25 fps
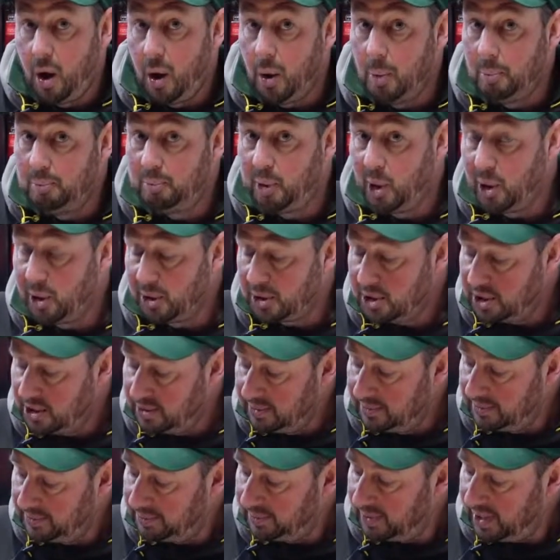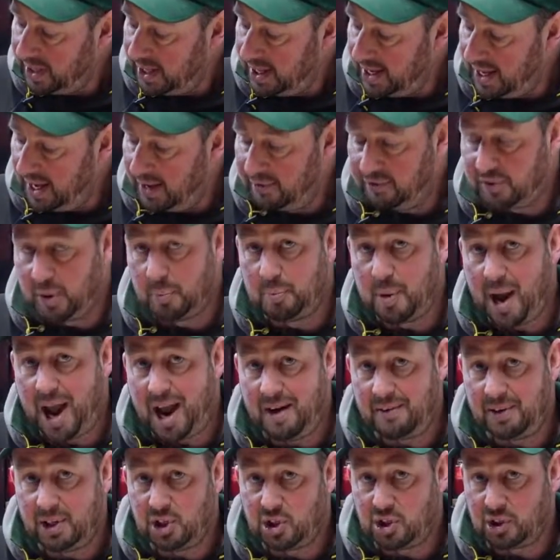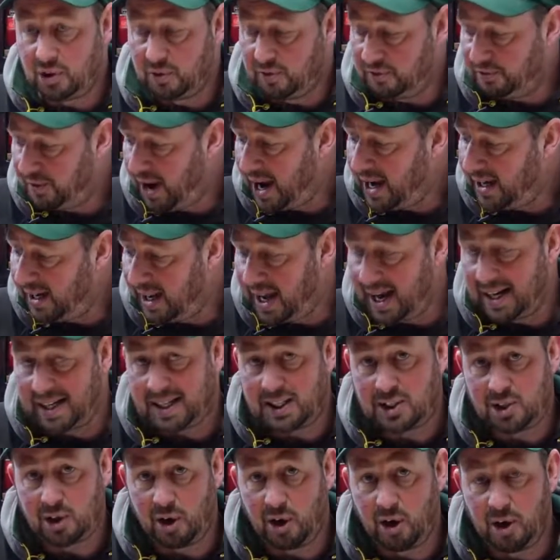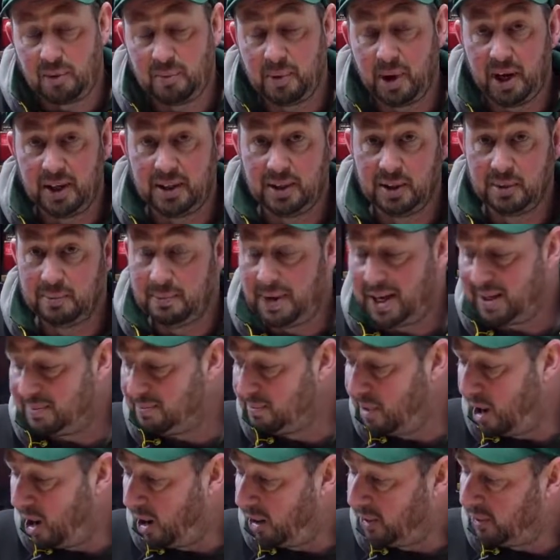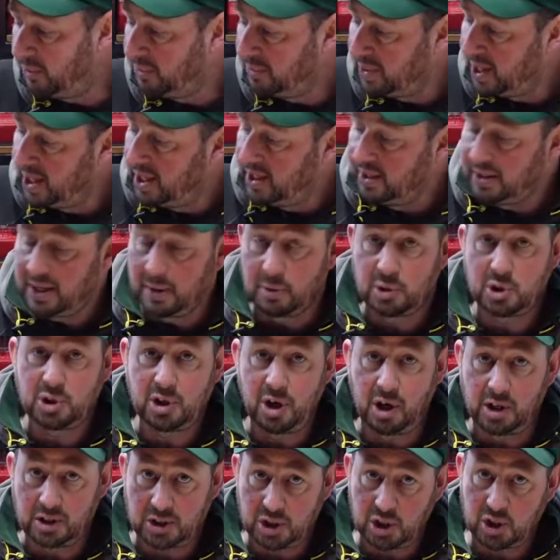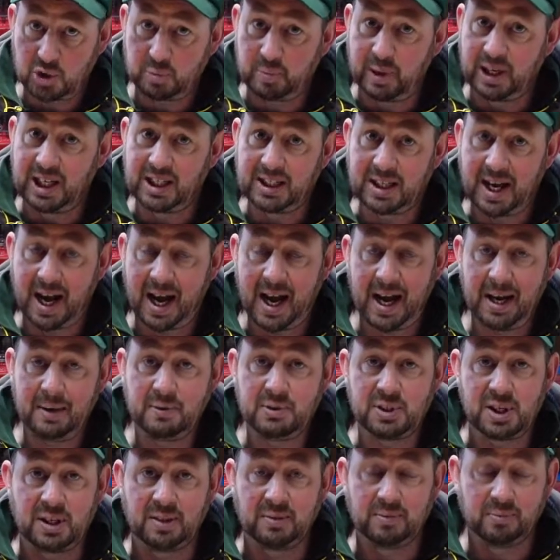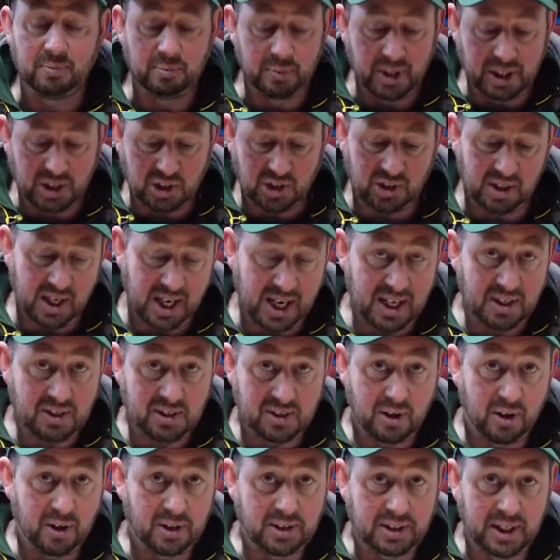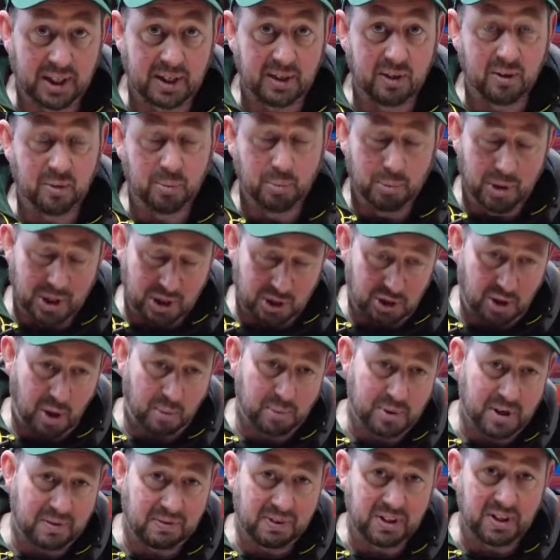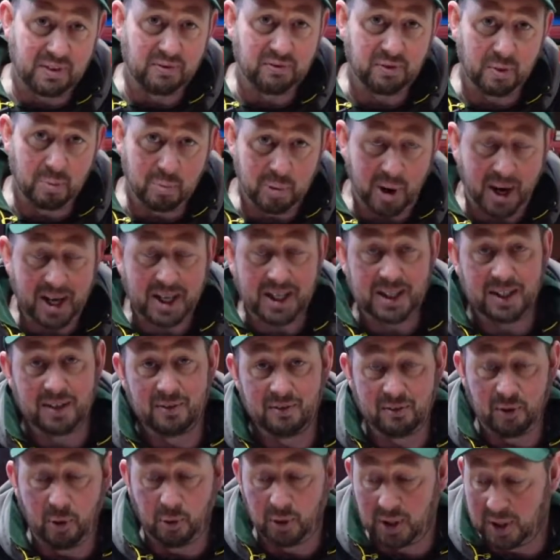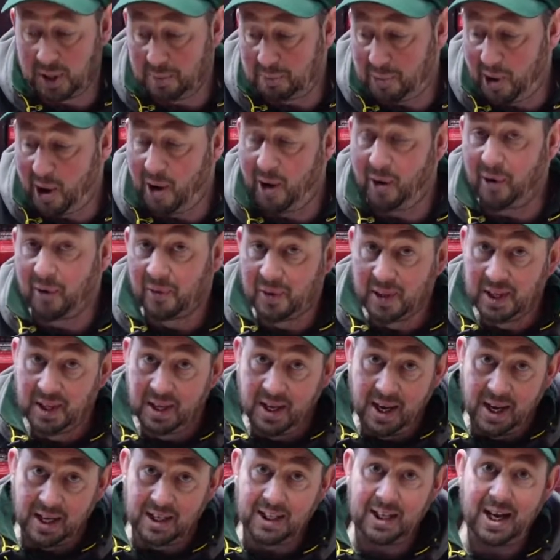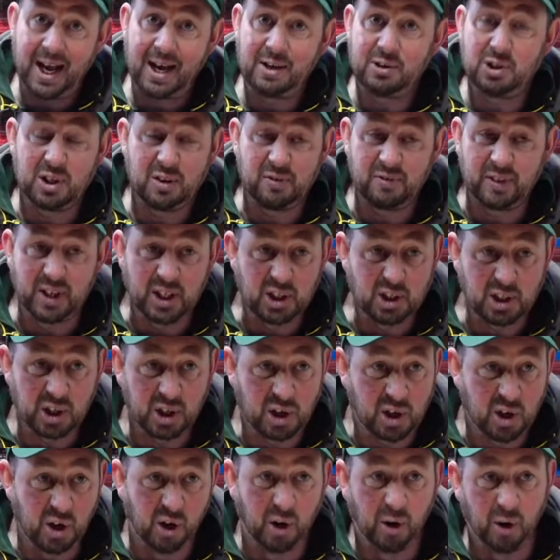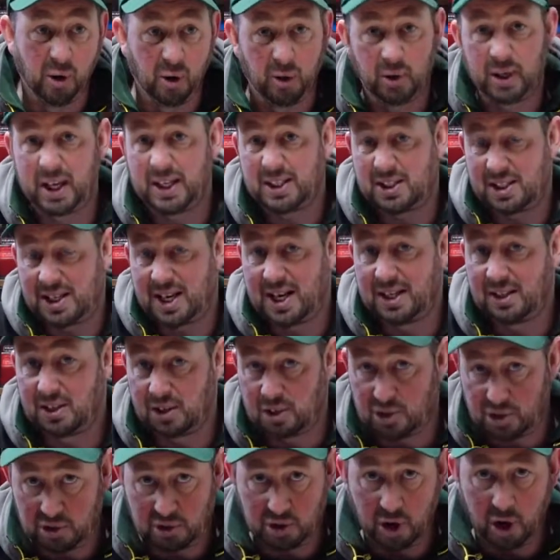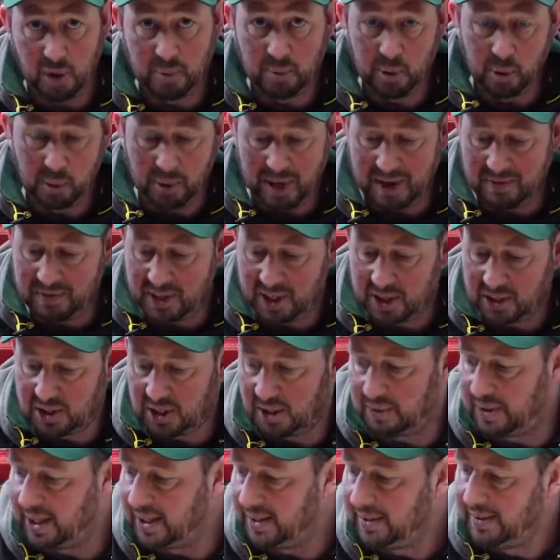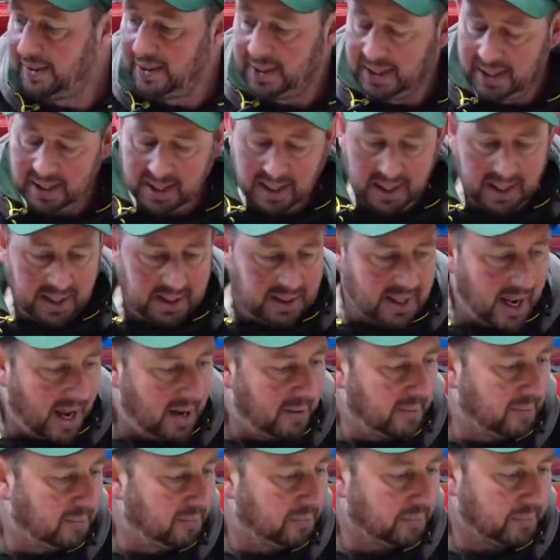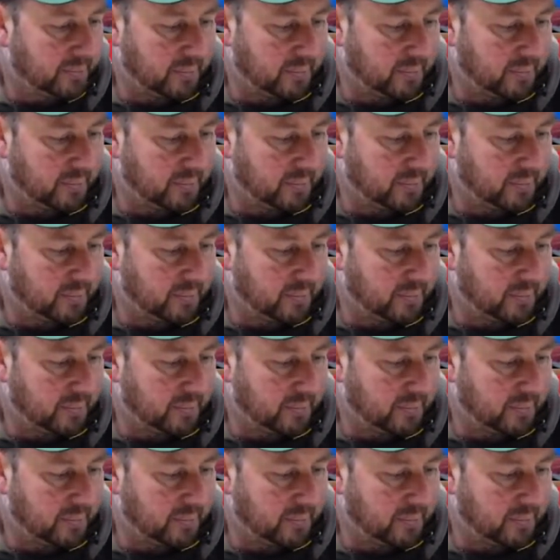But if the bearing should fail at any time and you're mid-mow, they will start to spin in the housing, which isn't ideal, but it stops everything from breaking and falling apart and allows you to finish your cut or get to the end of the stripe or whatever you're doing. Now,